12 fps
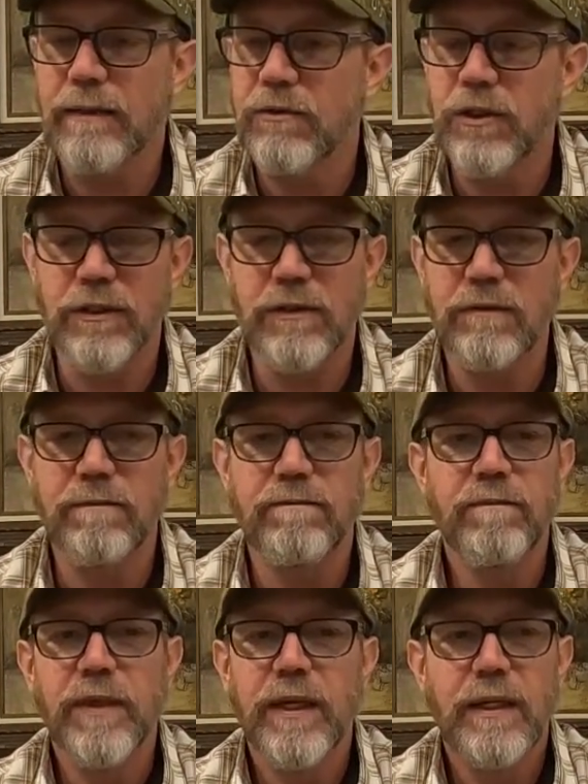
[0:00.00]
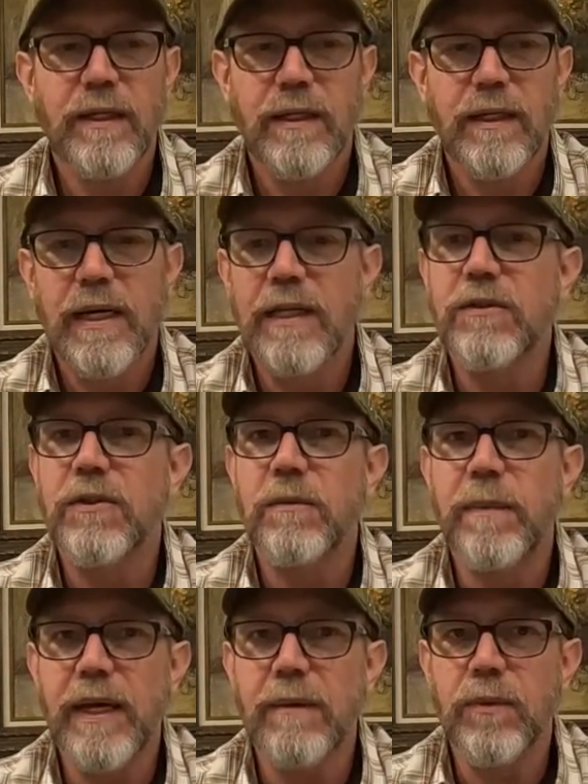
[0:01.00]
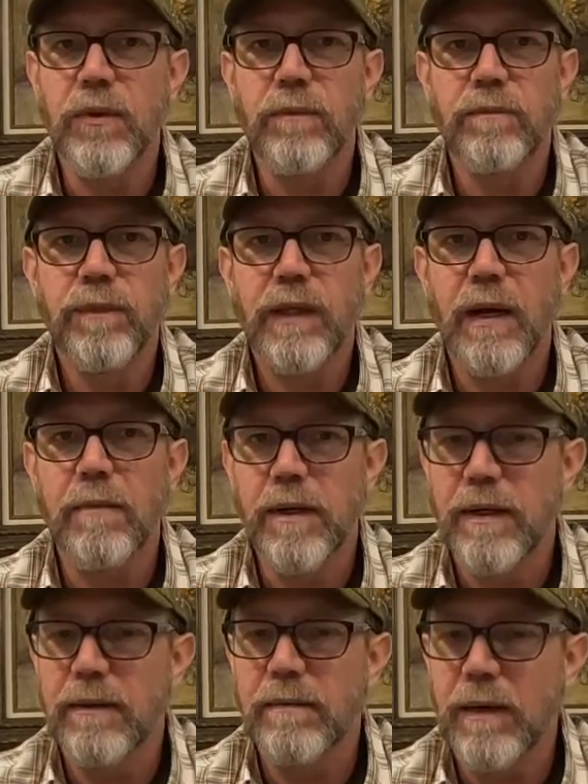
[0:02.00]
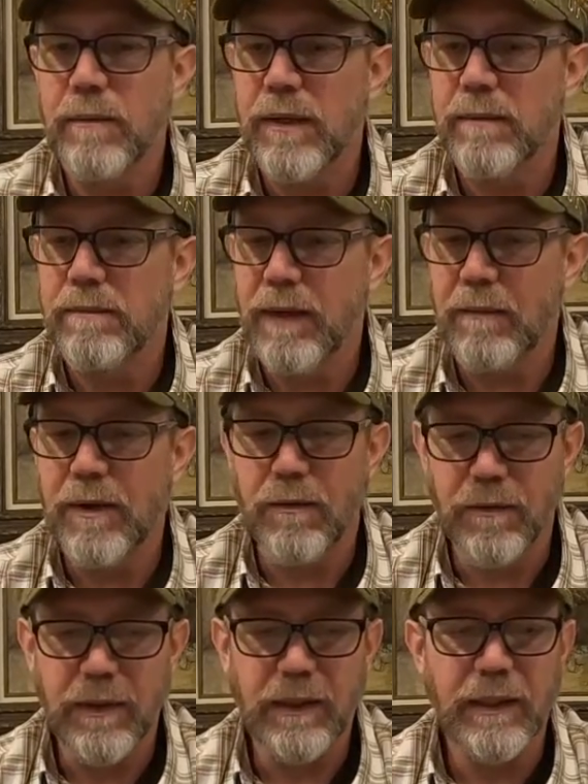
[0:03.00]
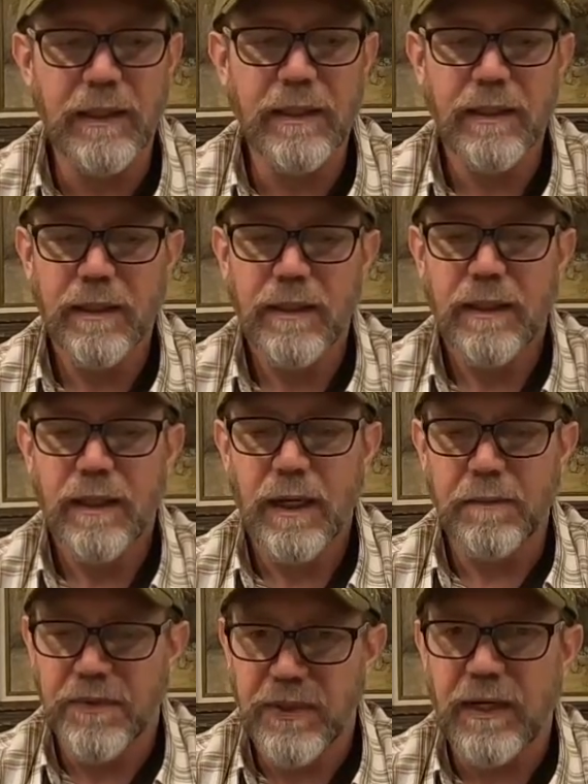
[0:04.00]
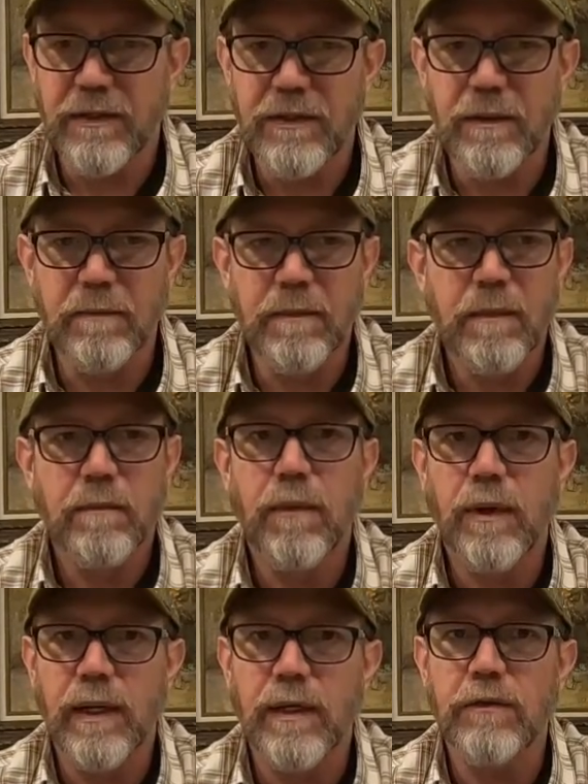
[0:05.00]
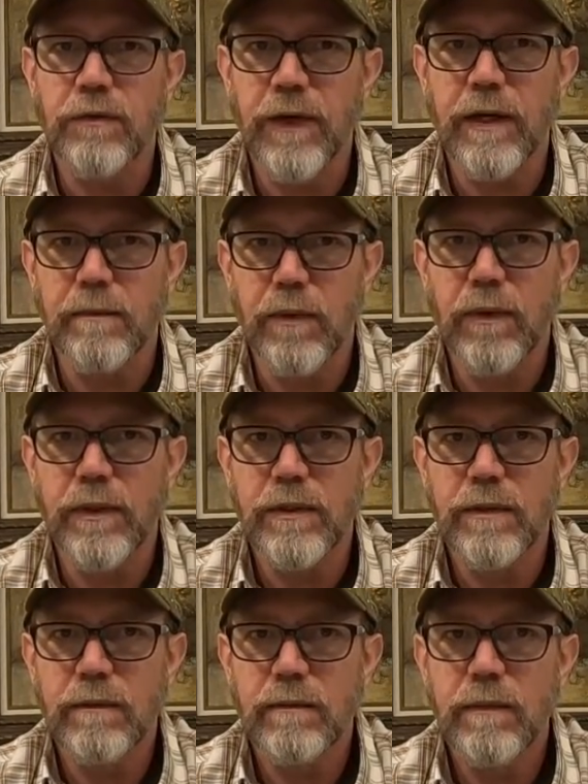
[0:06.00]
it's debatable. I'm gonna really upset some Marantz fanboys.